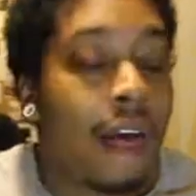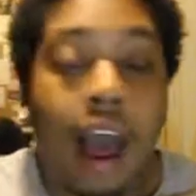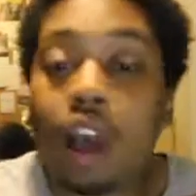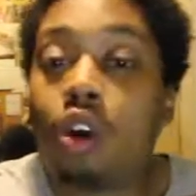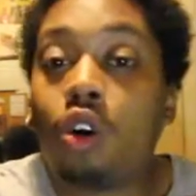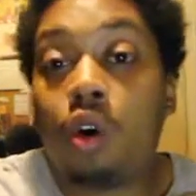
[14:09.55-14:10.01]

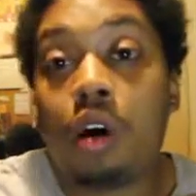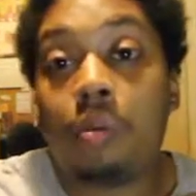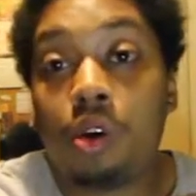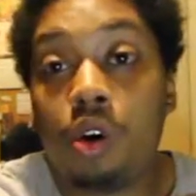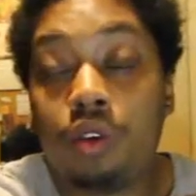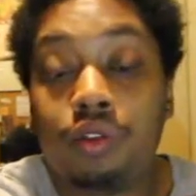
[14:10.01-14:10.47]
I got quite a
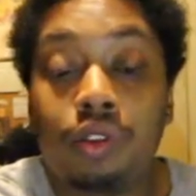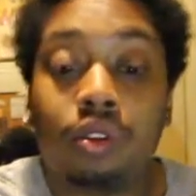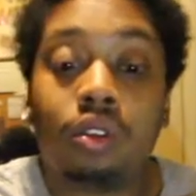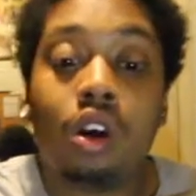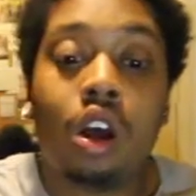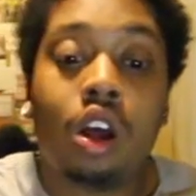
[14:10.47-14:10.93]
bit
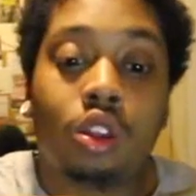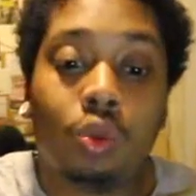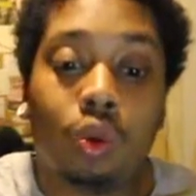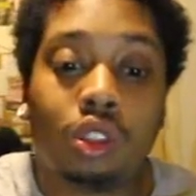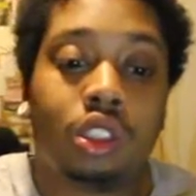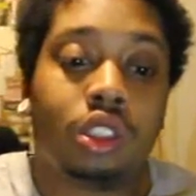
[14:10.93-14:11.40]
over the
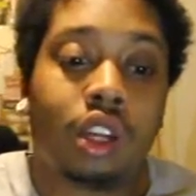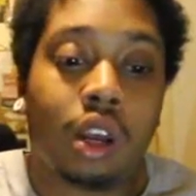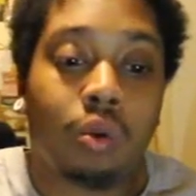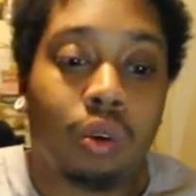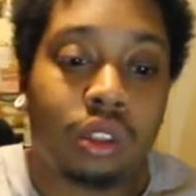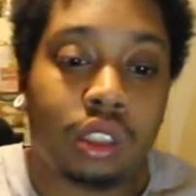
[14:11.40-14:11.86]
wattage that I
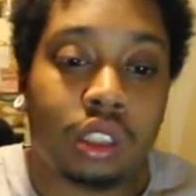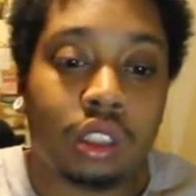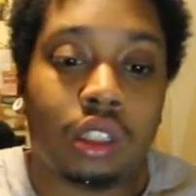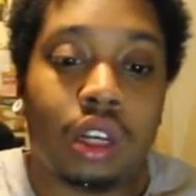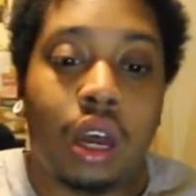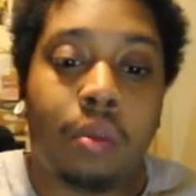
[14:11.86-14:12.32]
wanted,
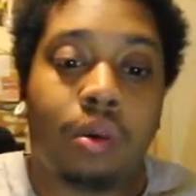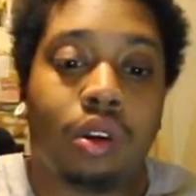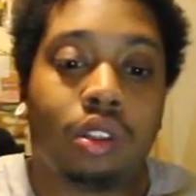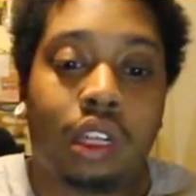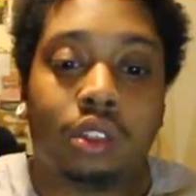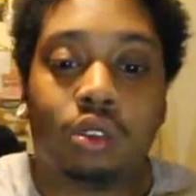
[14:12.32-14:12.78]

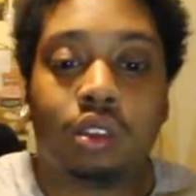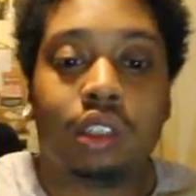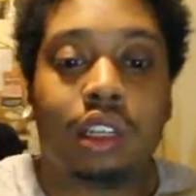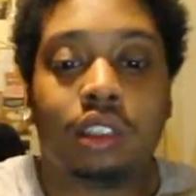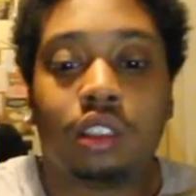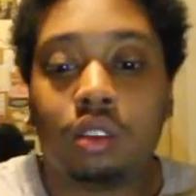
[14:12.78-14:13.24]
because I do
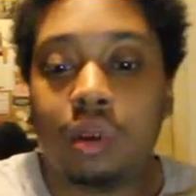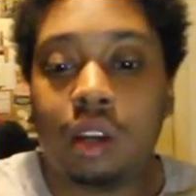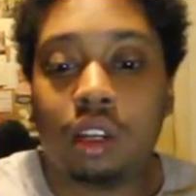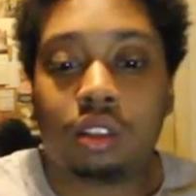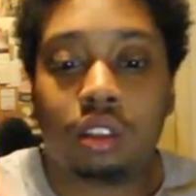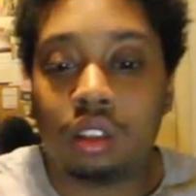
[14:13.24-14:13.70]
intend to
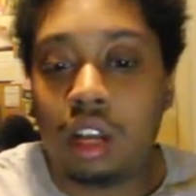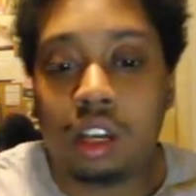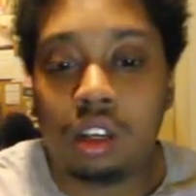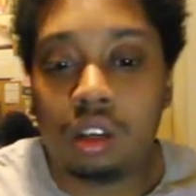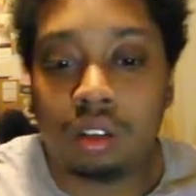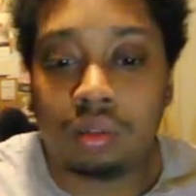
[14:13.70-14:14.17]

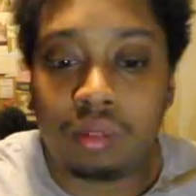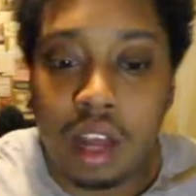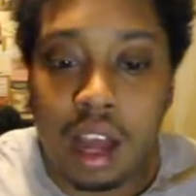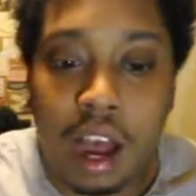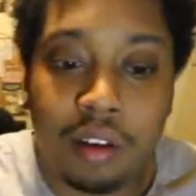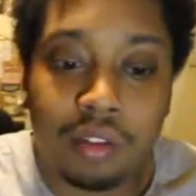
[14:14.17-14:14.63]
like, you know,
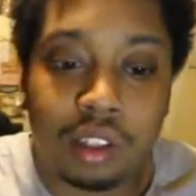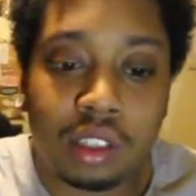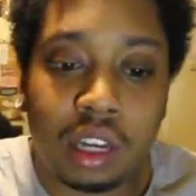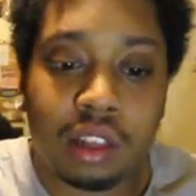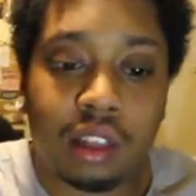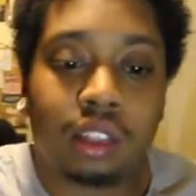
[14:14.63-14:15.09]
have this
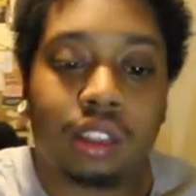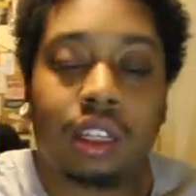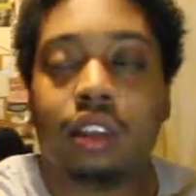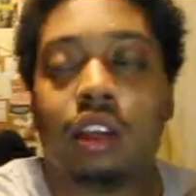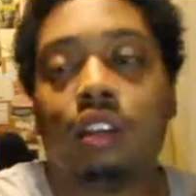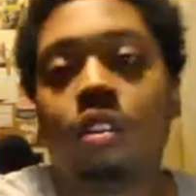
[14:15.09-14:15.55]
like this
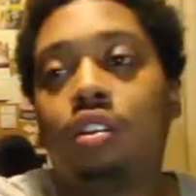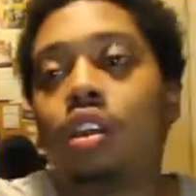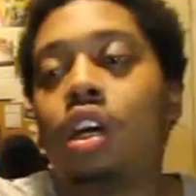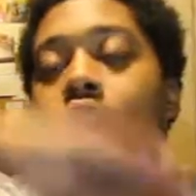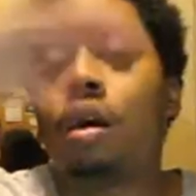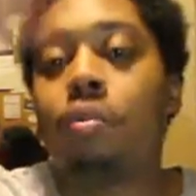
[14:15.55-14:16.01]
and then
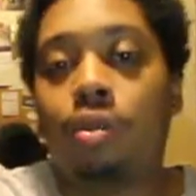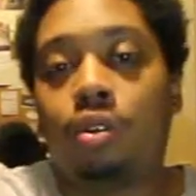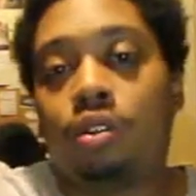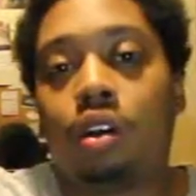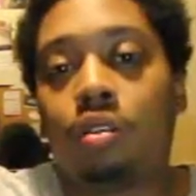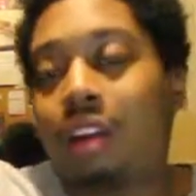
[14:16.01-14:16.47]

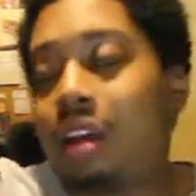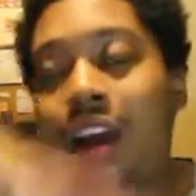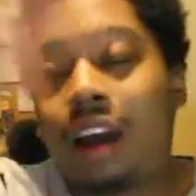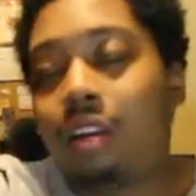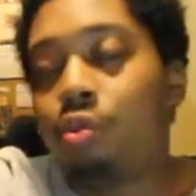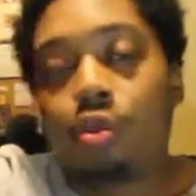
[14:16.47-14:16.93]
build up, like
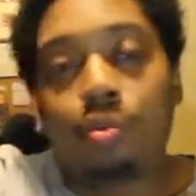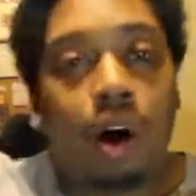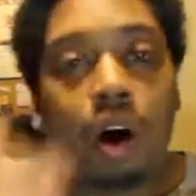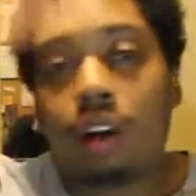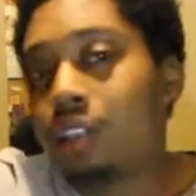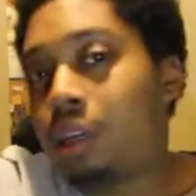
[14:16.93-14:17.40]
add more
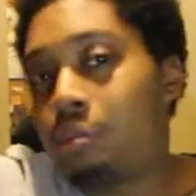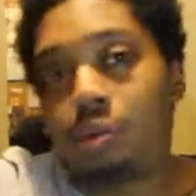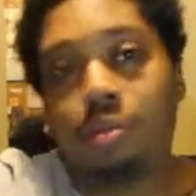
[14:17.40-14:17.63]
parts